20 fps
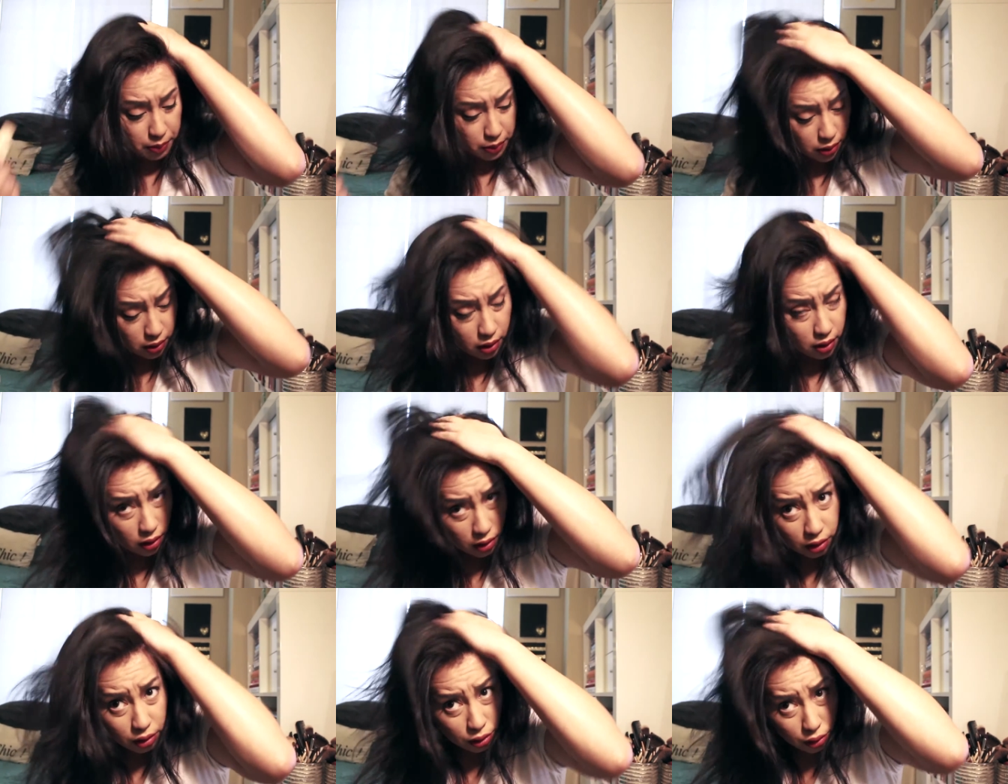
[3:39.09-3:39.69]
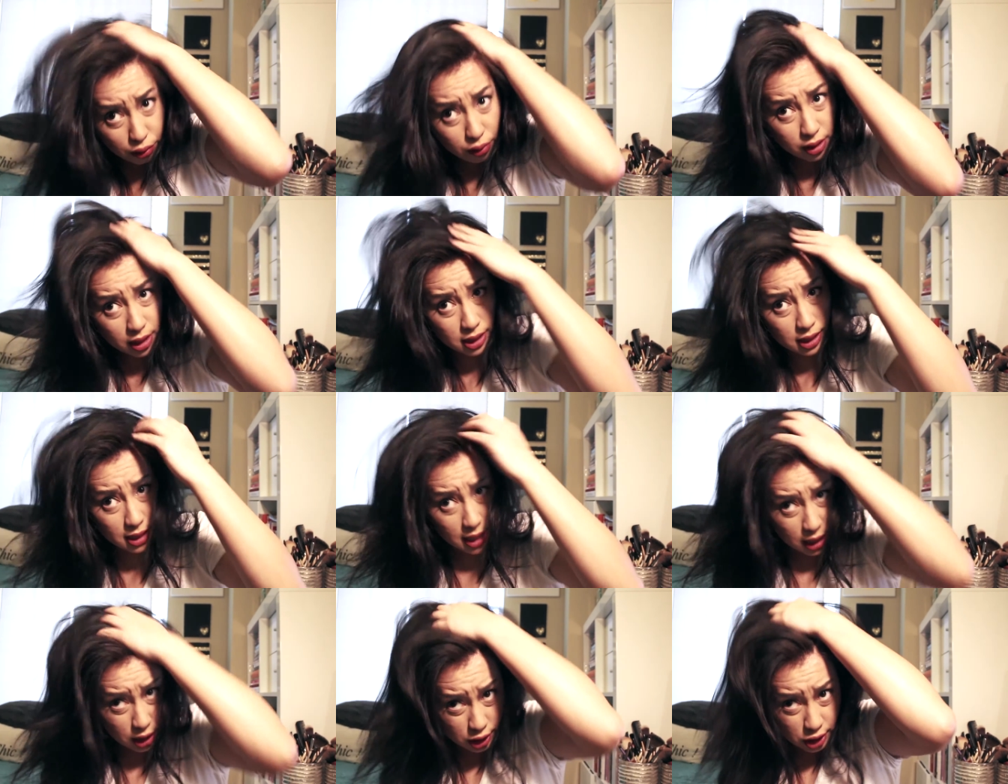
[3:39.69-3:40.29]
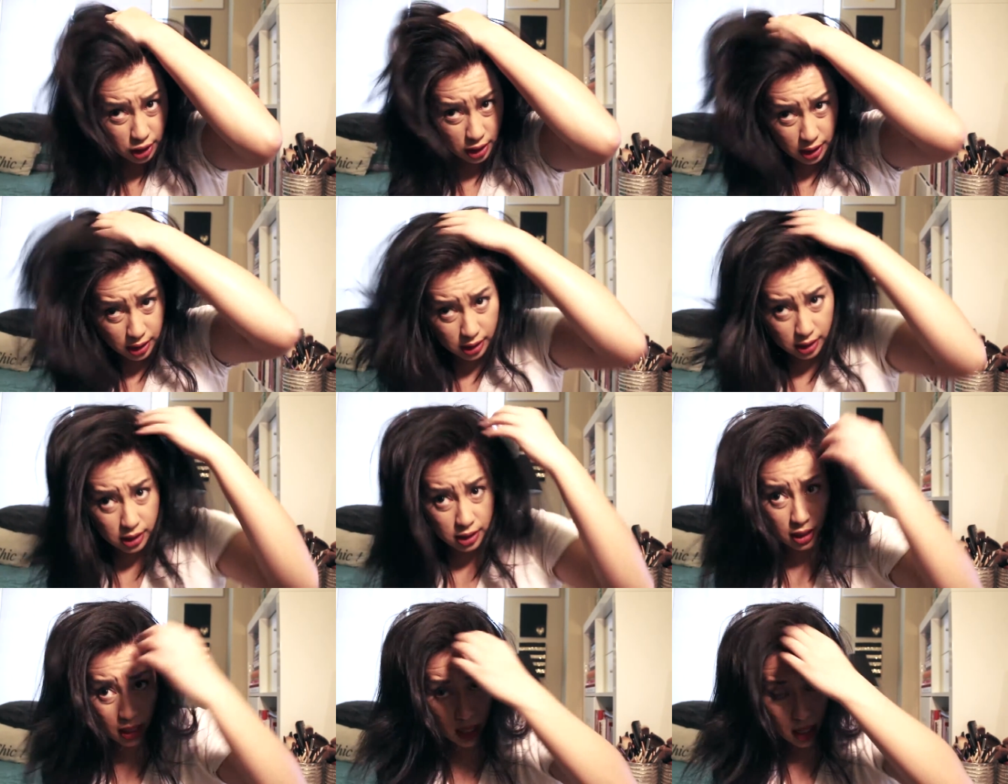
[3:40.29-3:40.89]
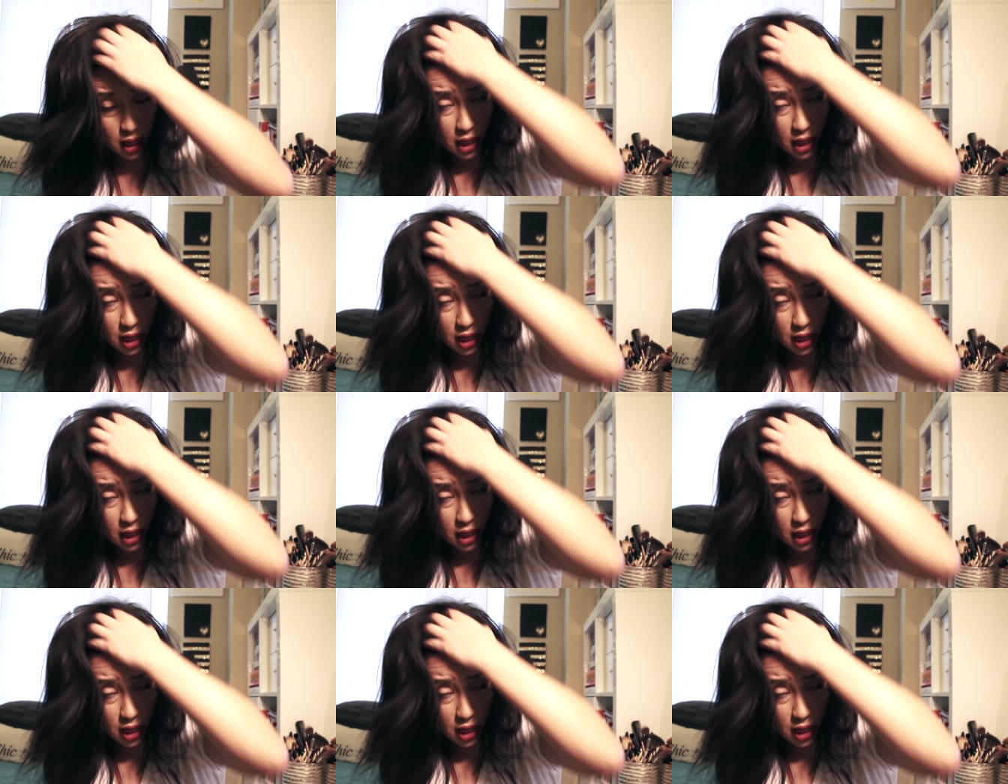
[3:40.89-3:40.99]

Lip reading: 3 sections,